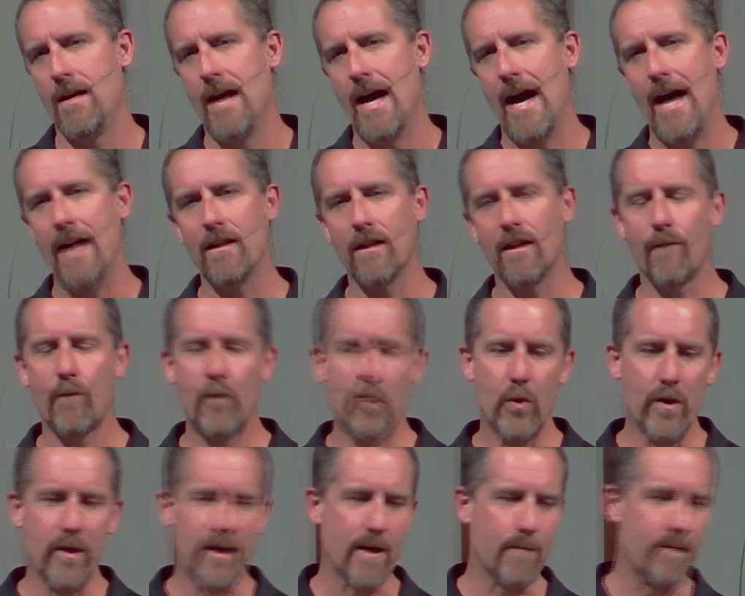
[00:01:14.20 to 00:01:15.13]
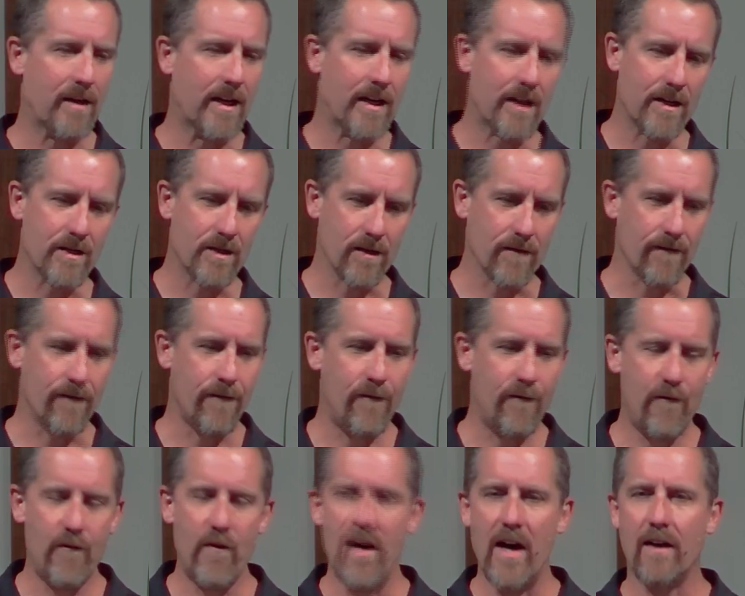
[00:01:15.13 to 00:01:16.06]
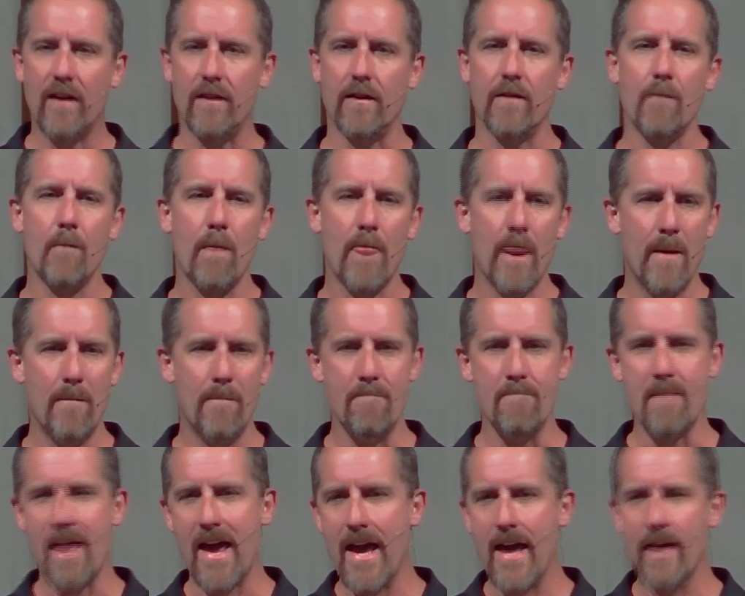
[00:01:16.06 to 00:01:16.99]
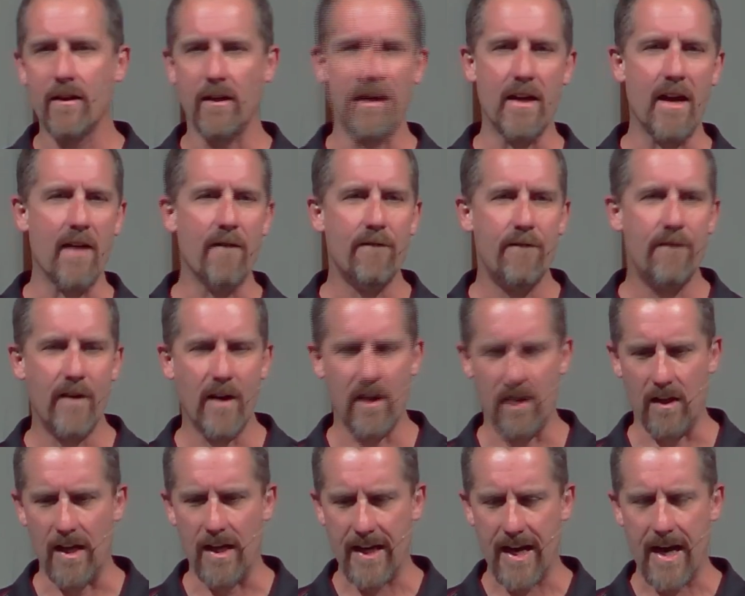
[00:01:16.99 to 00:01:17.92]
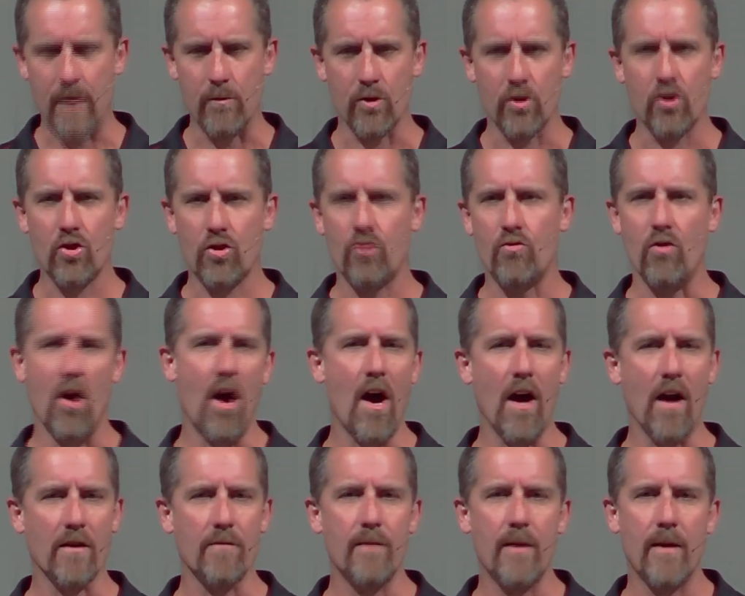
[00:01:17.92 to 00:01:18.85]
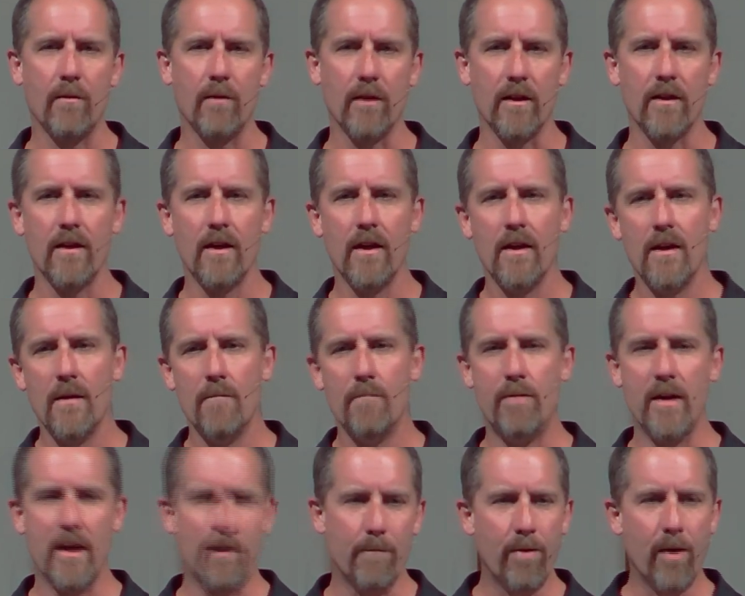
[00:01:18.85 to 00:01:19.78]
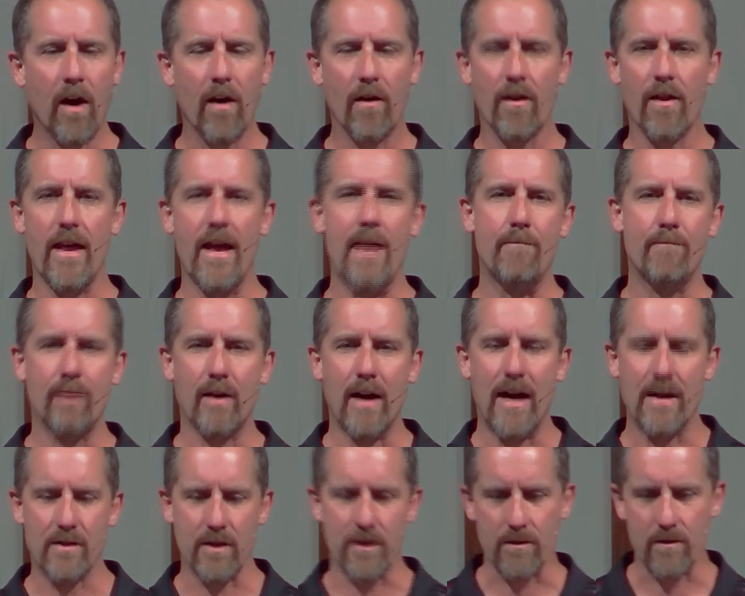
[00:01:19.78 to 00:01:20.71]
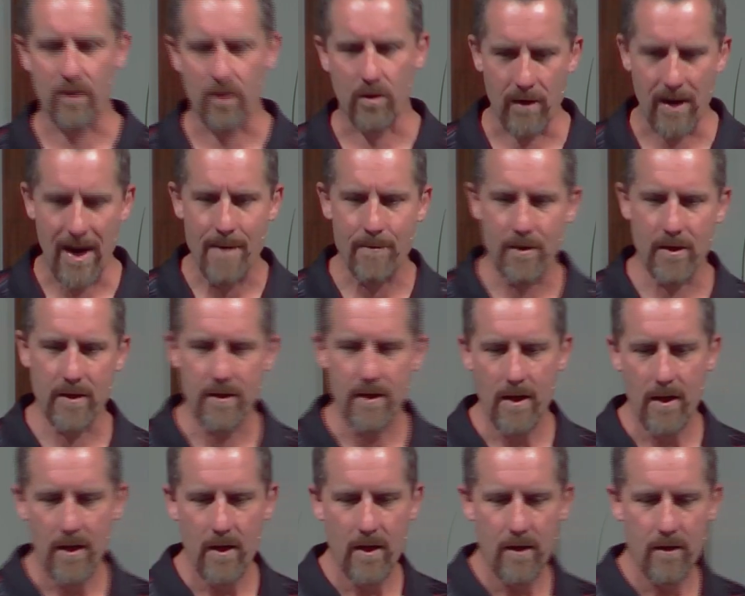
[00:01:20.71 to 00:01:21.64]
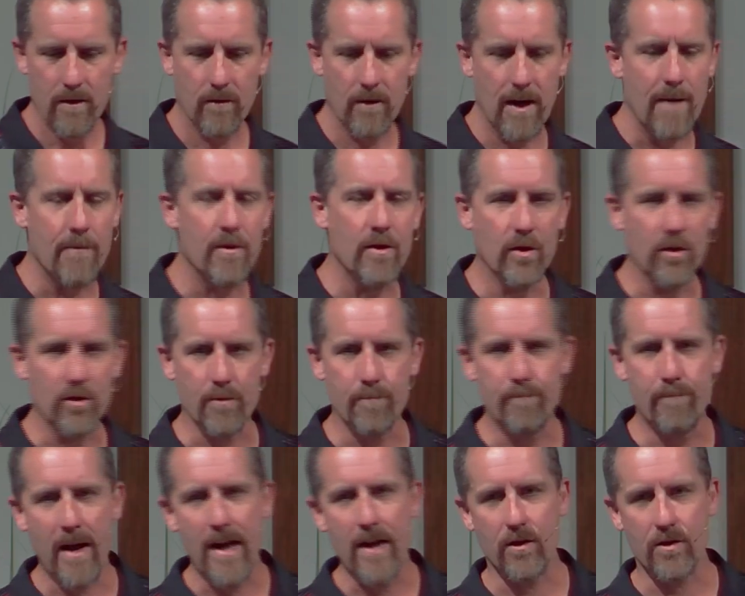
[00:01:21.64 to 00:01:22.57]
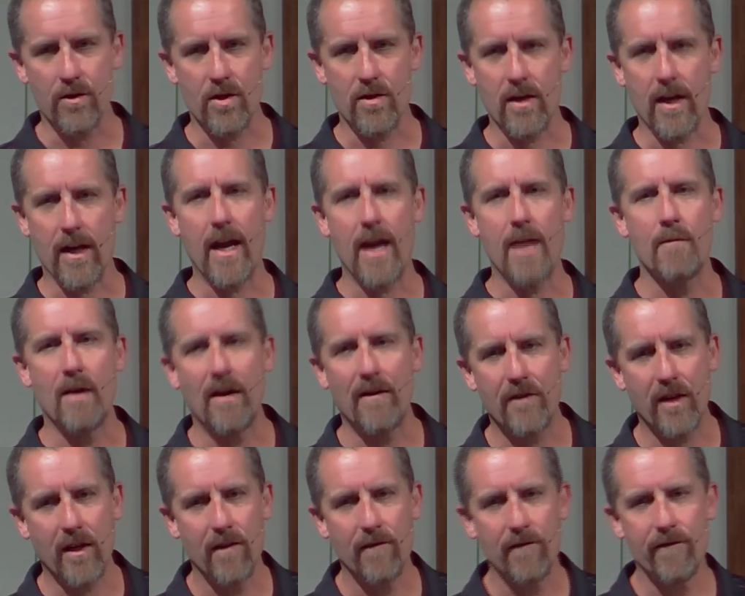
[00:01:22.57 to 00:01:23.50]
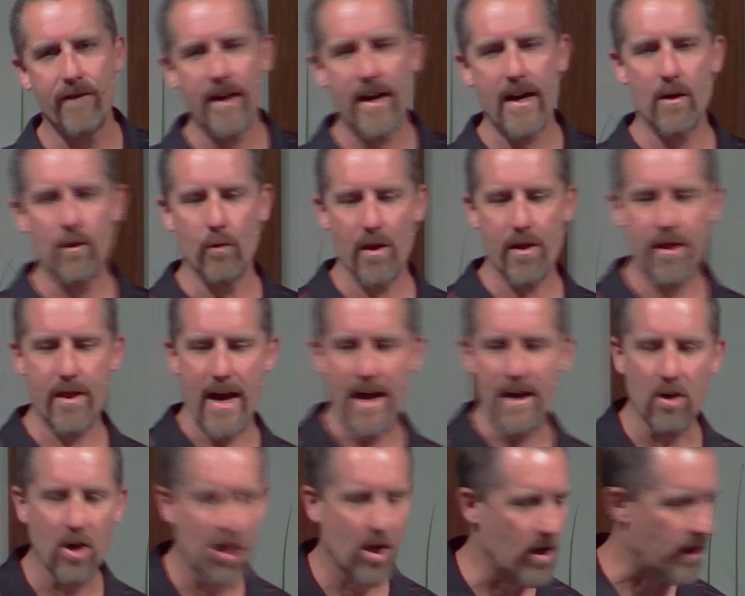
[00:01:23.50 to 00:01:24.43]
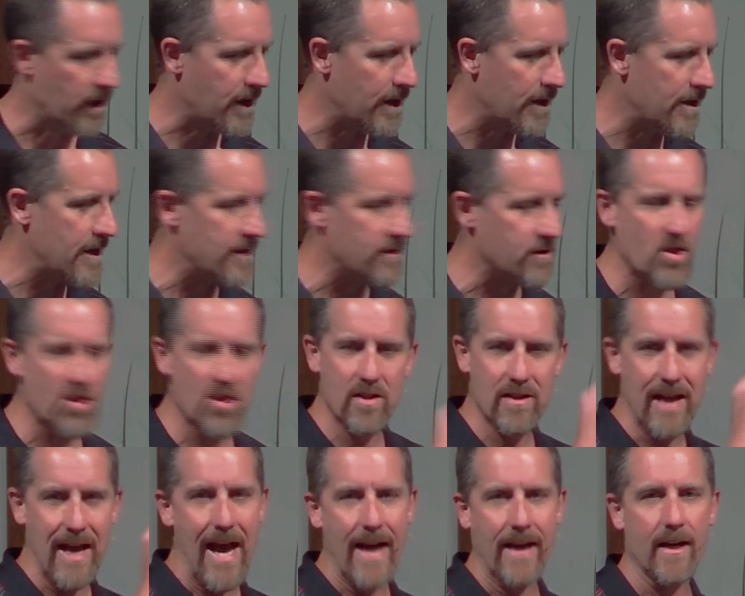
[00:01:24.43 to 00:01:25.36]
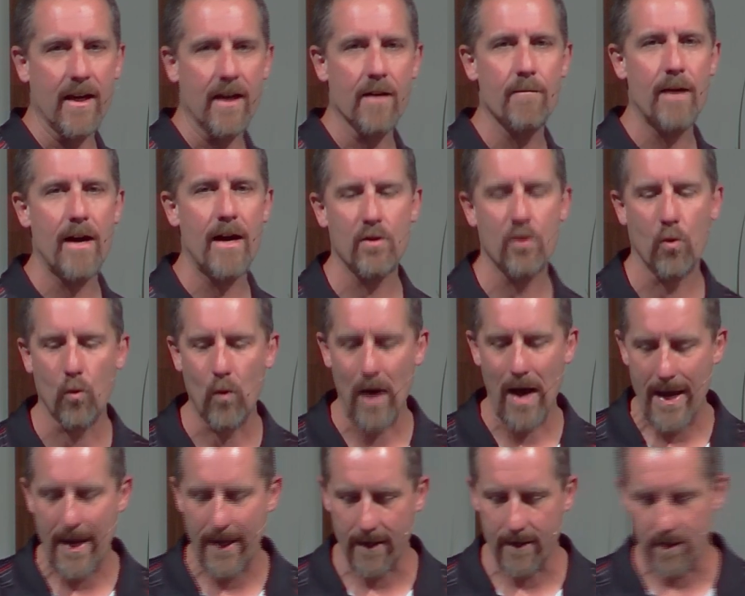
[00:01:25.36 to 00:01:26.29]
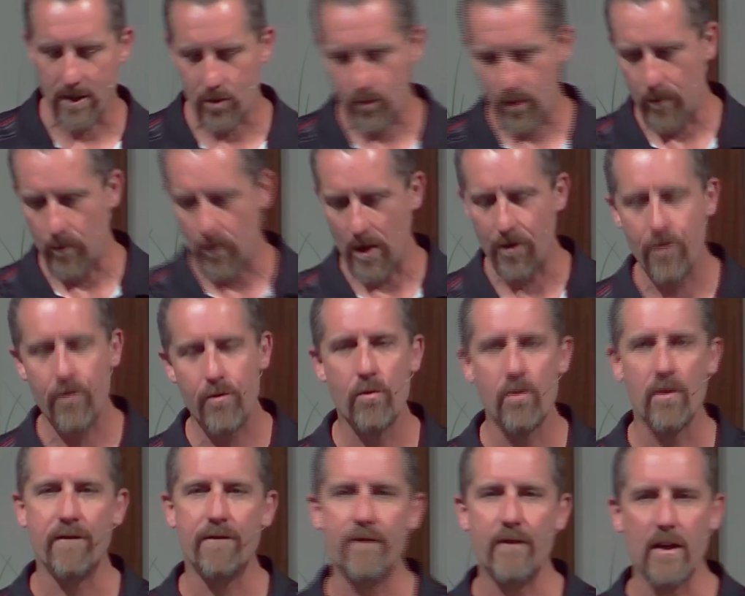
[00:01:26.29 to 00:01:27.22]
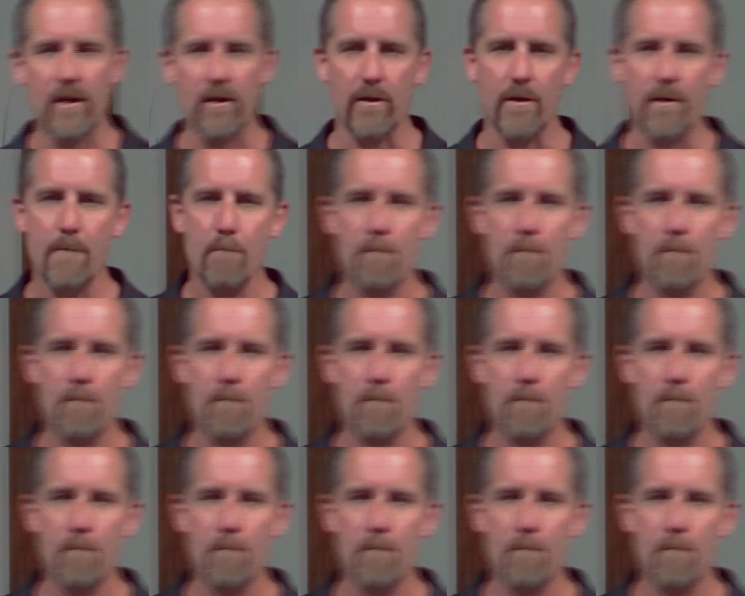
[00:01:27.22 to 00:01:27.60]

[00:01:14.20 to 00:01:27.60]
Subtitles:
I loved doing it because it felt manly. It felt like I was strong to be able to be a part of that process, grabbing those bales as they came off the conveyor with that hook and then stacking them on the wagon as we went through the field.